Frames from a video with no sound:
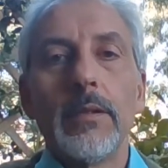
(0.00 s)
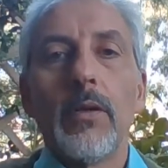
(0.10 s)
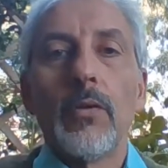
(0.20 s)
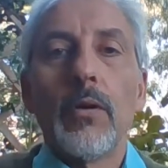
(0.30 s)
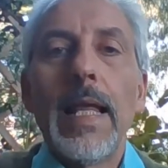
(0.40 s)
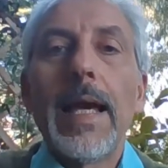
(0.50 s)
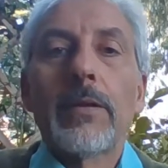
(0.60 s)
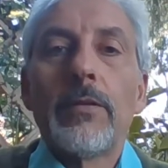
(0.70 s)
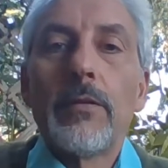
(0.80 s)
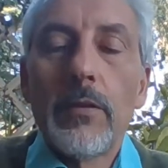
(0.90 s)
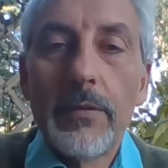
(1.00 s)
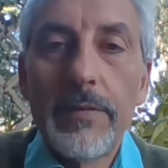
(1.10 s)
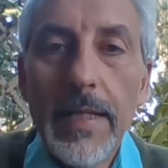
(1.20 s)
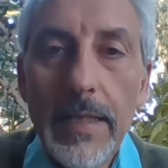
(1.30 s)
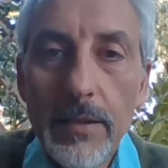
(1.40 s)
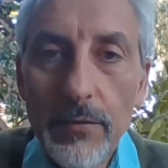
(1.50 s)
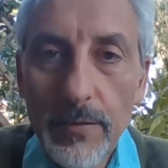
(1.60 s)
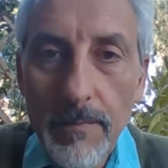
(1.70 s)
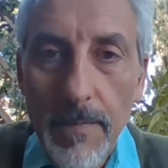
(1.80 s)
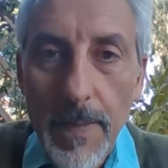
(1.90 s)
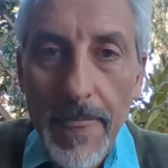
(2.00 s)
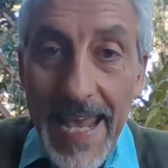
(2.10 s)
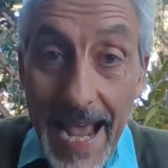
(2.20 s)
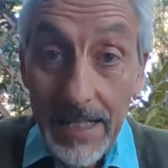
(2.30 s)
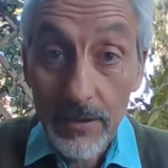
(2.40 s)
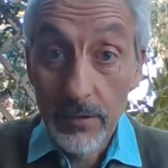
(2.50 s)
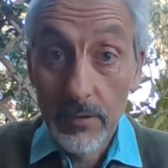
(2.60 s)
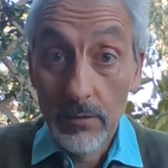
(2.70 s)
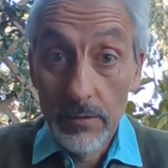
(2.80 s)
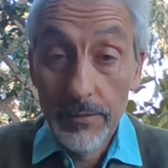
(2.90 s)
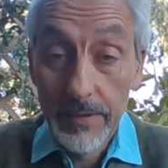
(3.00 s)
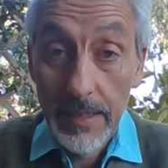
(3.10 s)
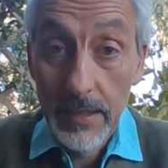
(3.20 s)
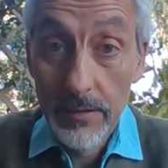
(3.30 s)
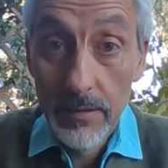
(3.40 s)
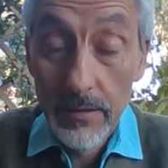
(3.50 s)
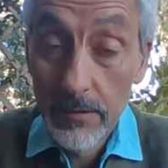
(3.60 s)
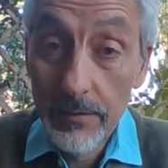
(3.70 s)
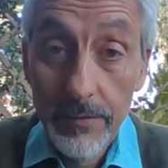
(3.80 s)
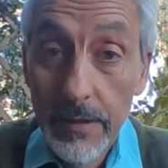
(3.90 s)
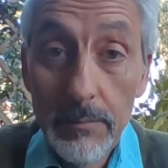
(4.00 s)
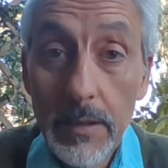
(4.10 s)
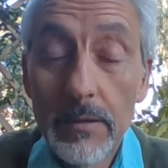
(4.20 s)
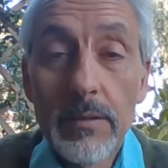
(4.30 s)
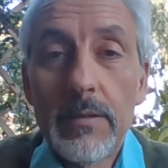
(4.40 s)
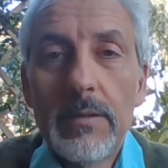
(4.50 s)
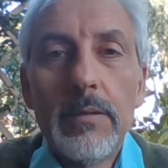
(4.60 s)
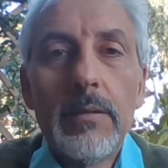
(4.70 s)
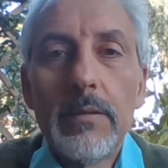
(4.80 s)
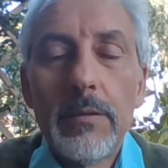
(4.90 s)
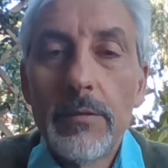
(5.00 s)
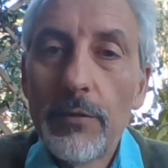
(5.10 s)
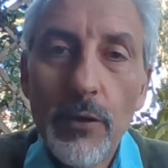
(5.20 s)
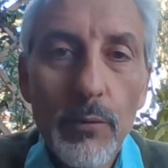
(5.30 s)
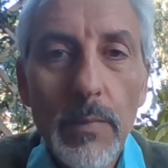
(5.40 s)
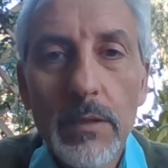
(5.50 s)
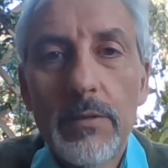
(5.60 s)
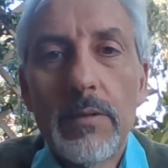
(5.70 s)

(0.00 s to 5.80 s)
all actors on a stage, the actor on the stage doesn't see much, doesn't know much.